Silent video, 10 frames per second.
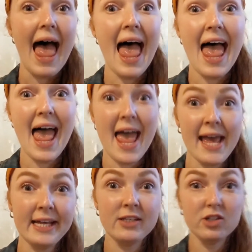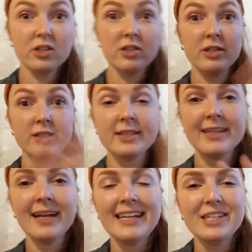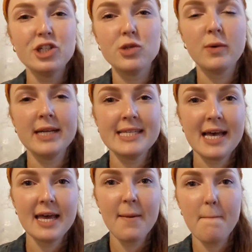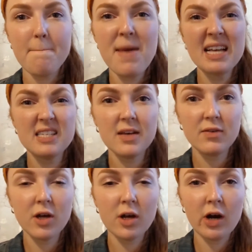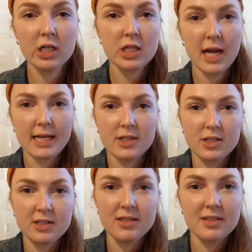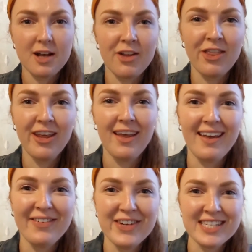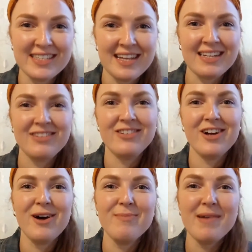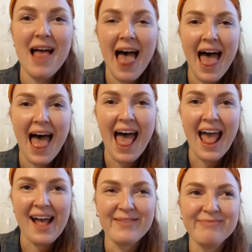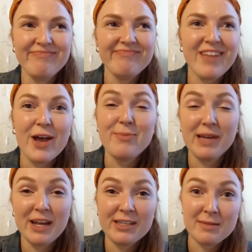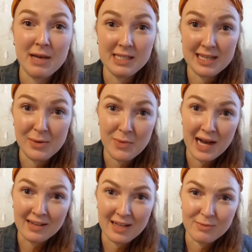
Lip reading: Hey, George. Just want to say massive congratulations on the West End job. I hope it goes amazingly well.